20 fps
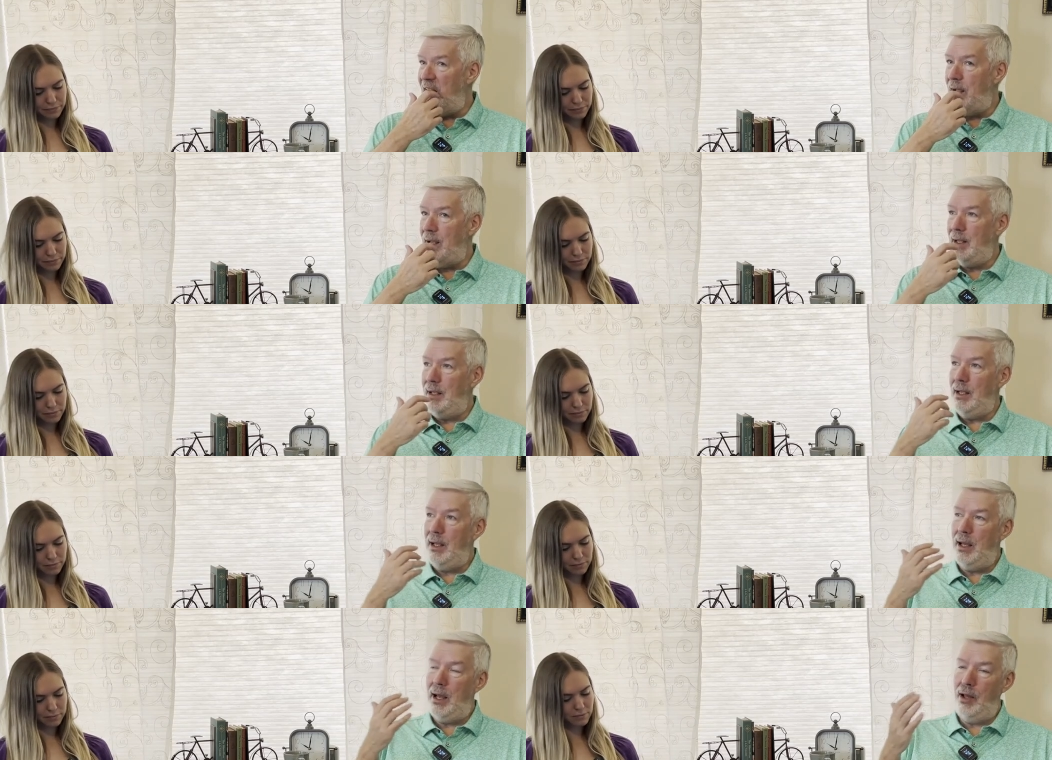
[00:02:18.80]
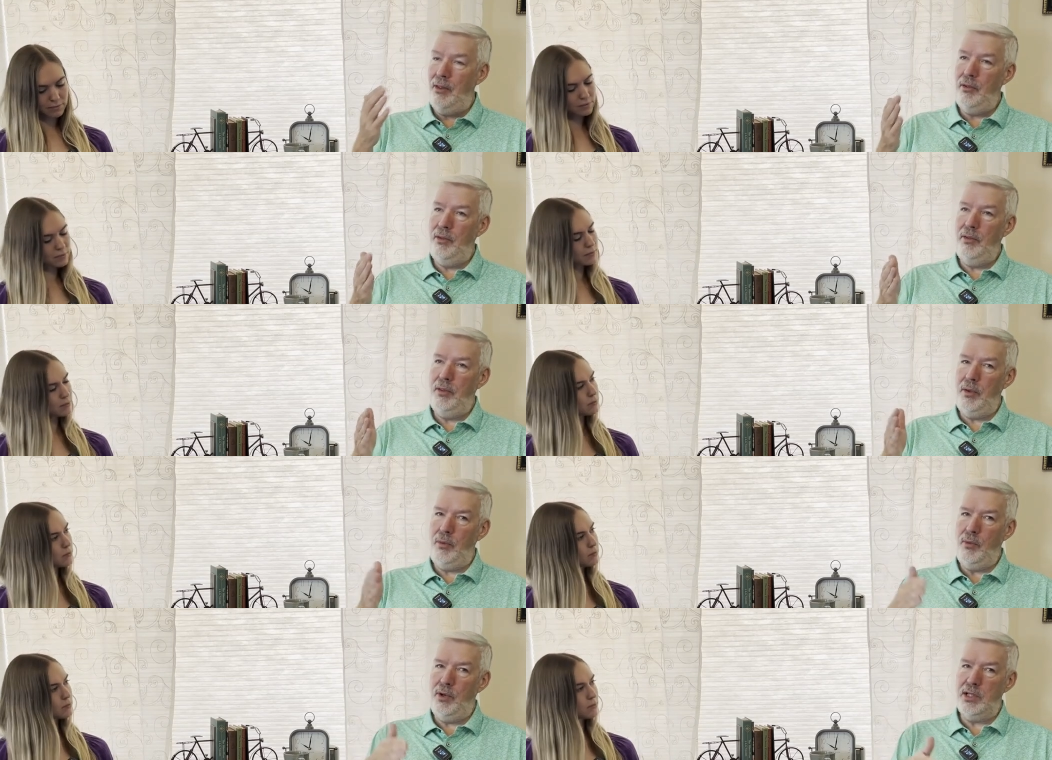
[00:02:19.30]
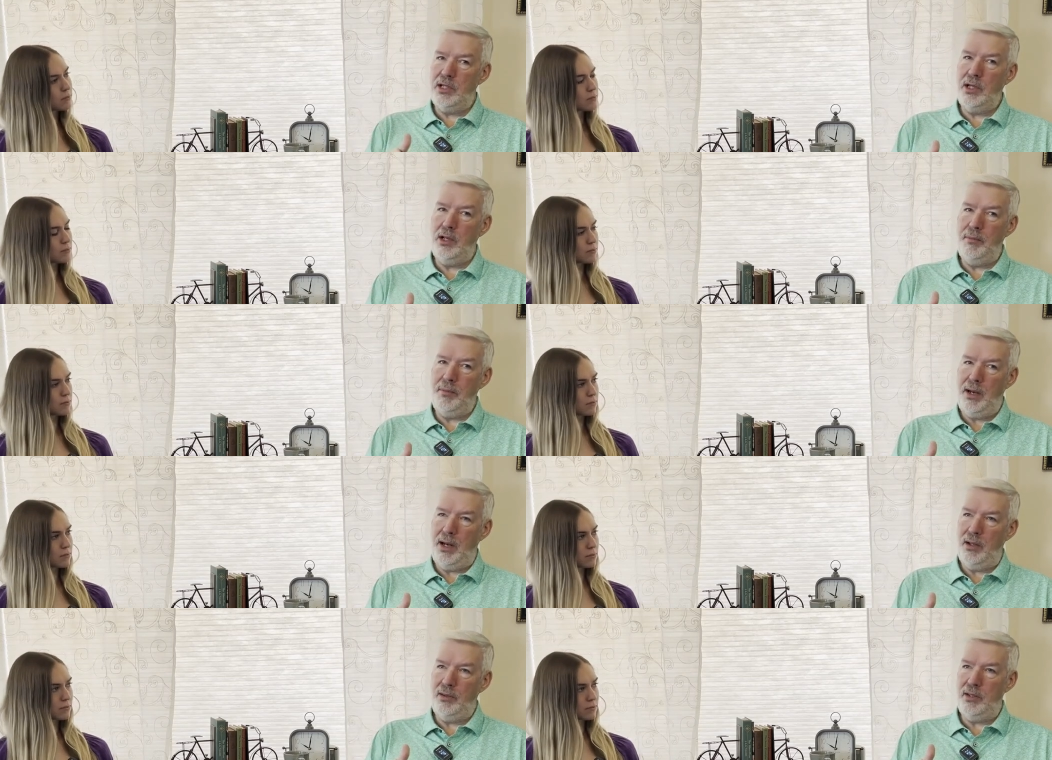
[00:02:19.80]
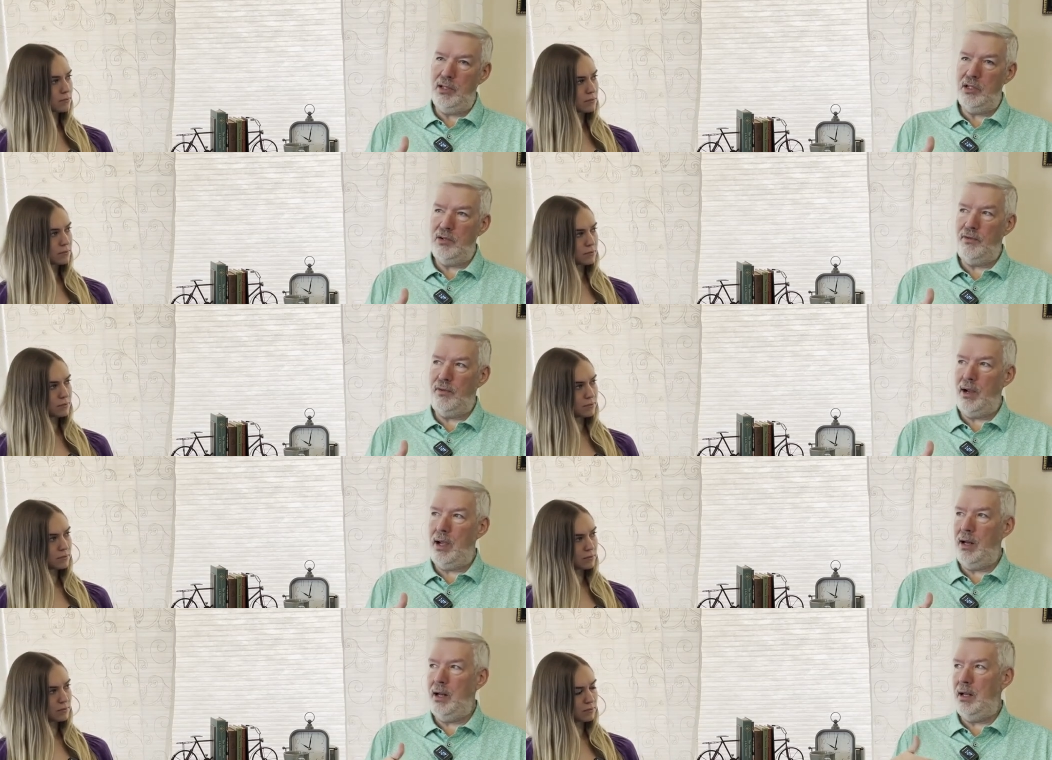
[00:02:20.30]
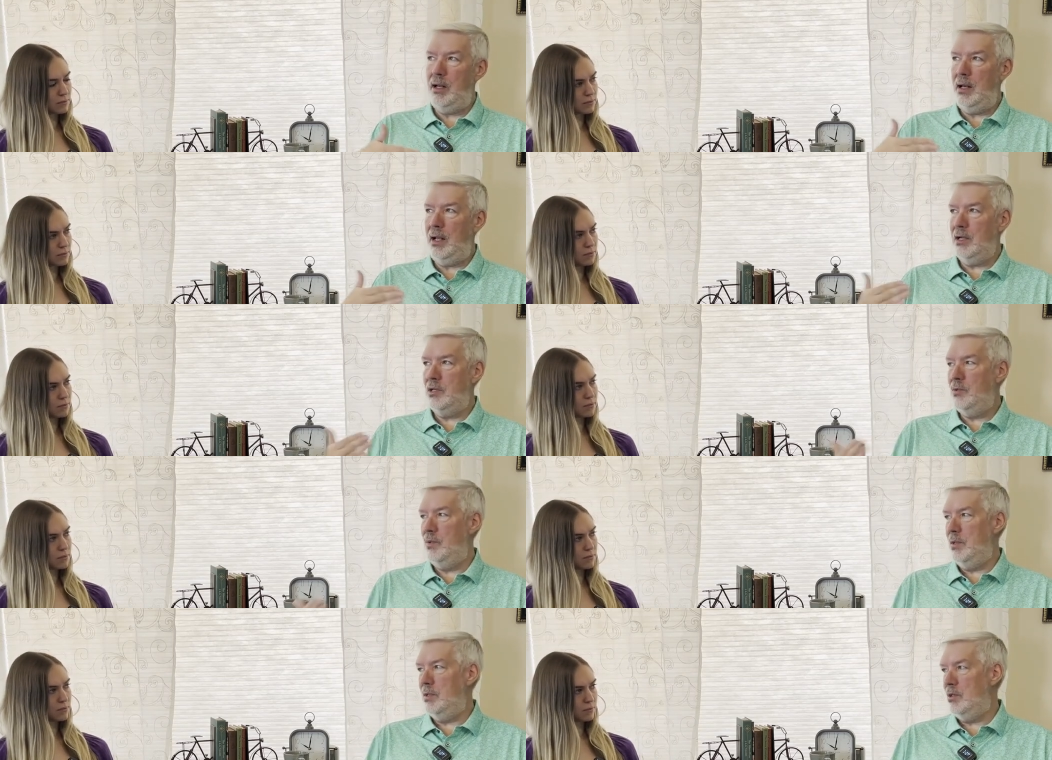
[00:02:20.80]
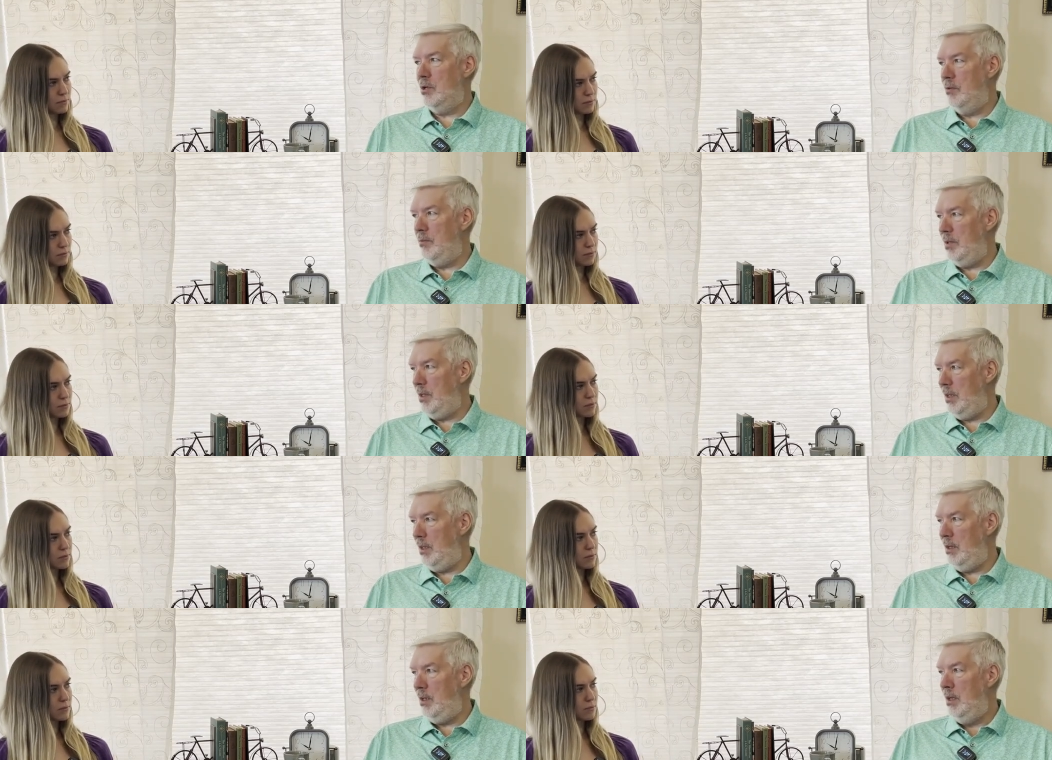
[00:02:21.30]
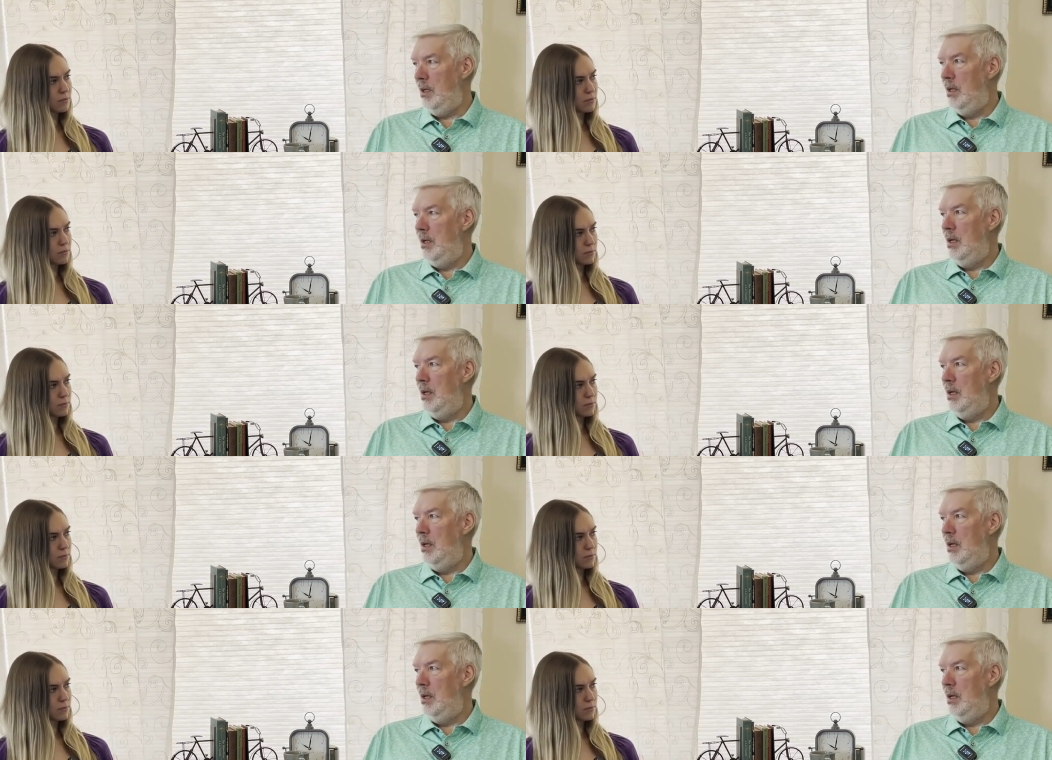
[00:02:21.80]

Speaker 1: and I, other than what's coming out this Friday, next week's going to be